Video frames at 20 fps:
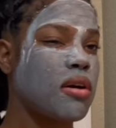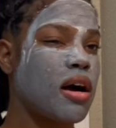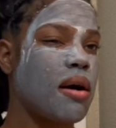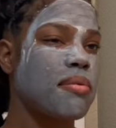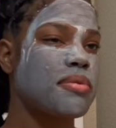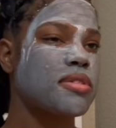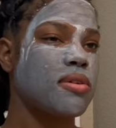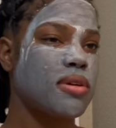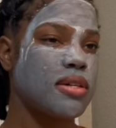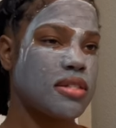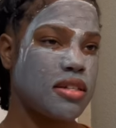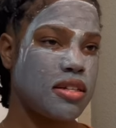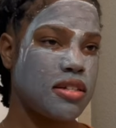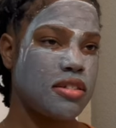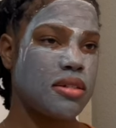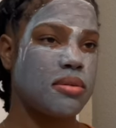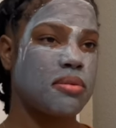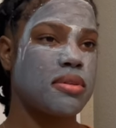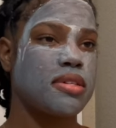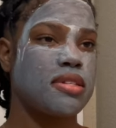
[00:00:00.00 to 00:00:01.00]
I was going to the
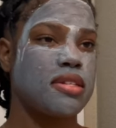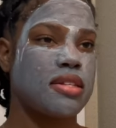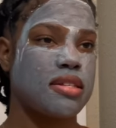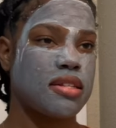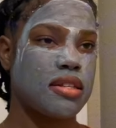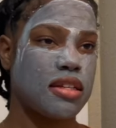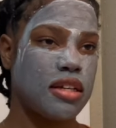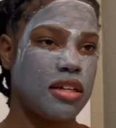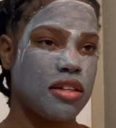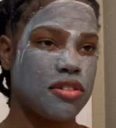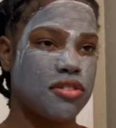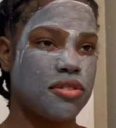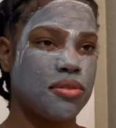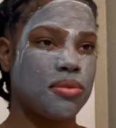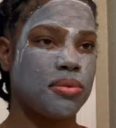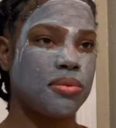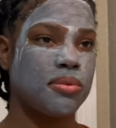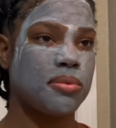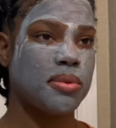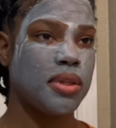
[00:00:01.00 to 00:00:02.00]
gym consistently in
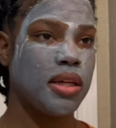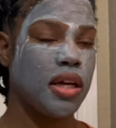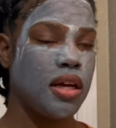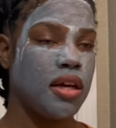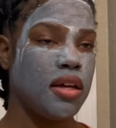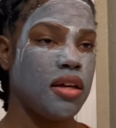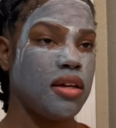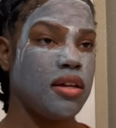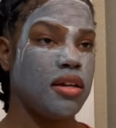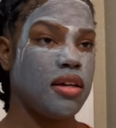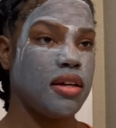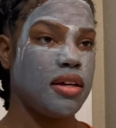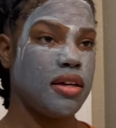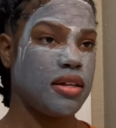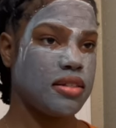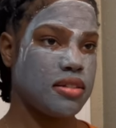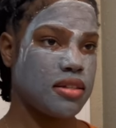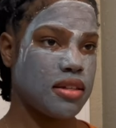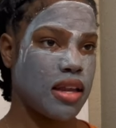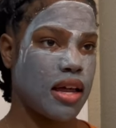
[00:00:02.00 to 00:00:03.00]
June
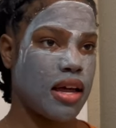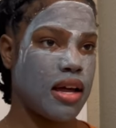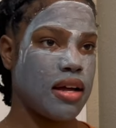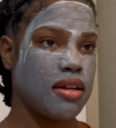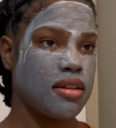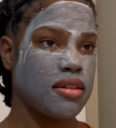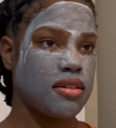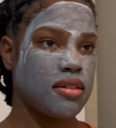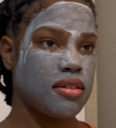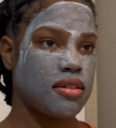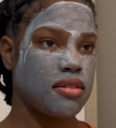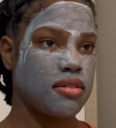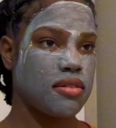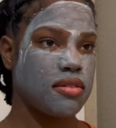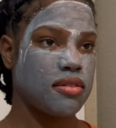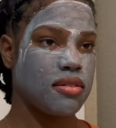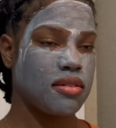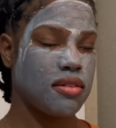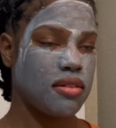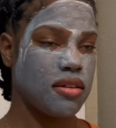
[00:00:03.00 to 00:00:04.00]
in July,
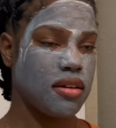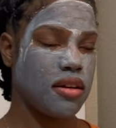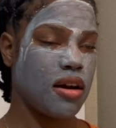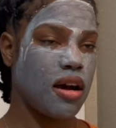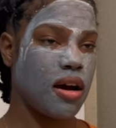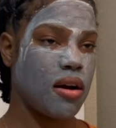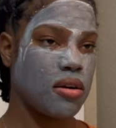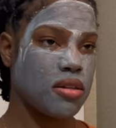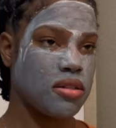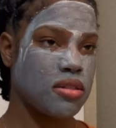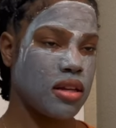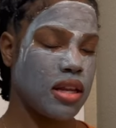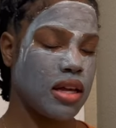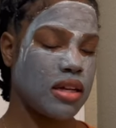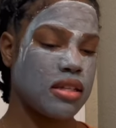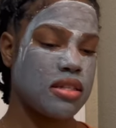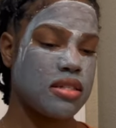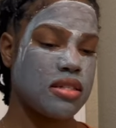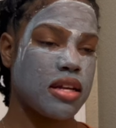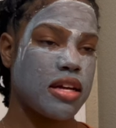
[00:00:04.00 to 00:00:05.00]
in August. So like
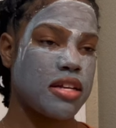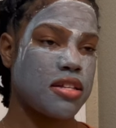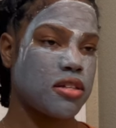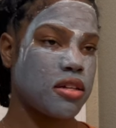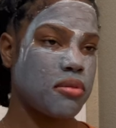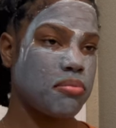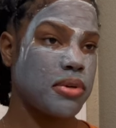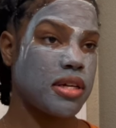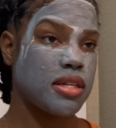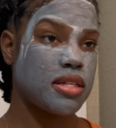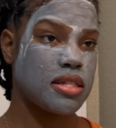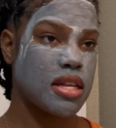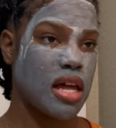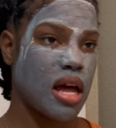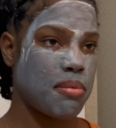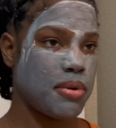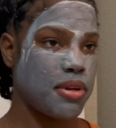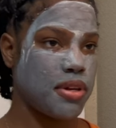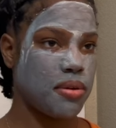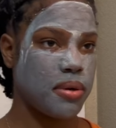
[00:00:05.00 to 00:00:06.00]
these last three months, I've
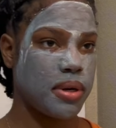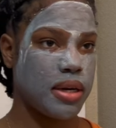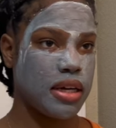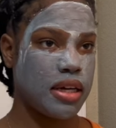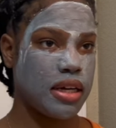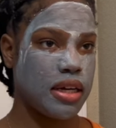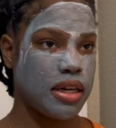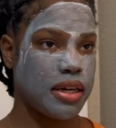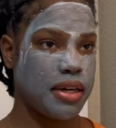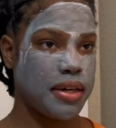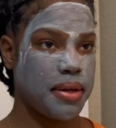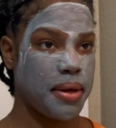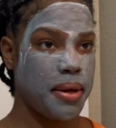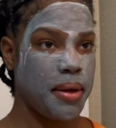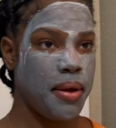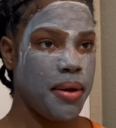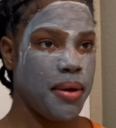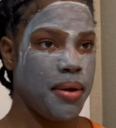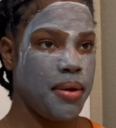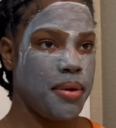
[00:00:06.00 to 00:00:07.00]
been doing good.
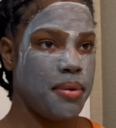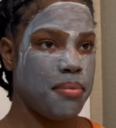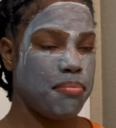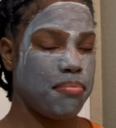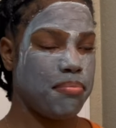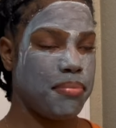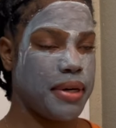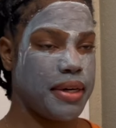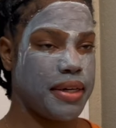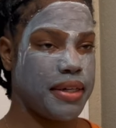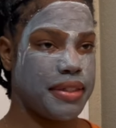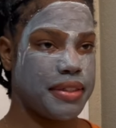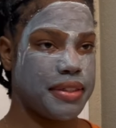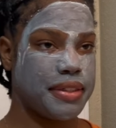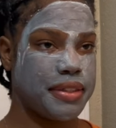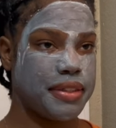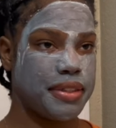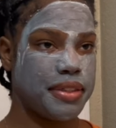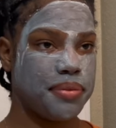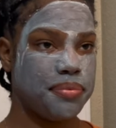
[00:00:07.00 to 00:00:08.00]
But
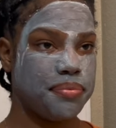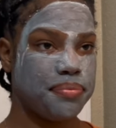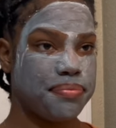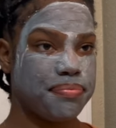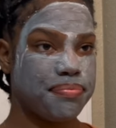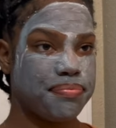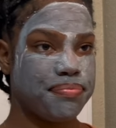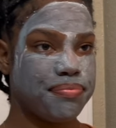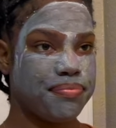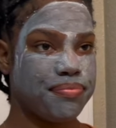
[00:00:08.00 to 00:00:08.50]
um,